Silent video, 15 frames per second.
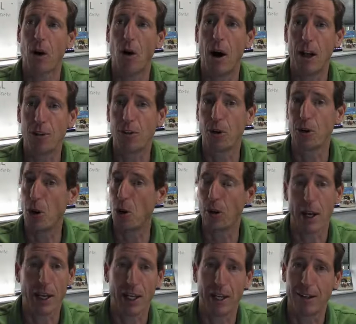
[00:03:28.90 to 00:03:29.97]
Also, don't
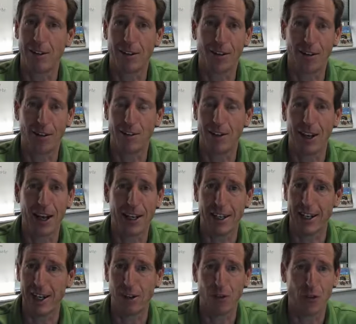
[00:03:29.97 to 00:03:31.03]
let it get to 60,
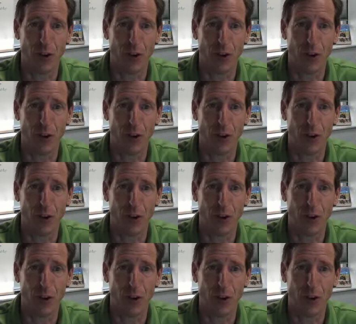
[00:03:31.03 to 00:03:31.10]
90 days.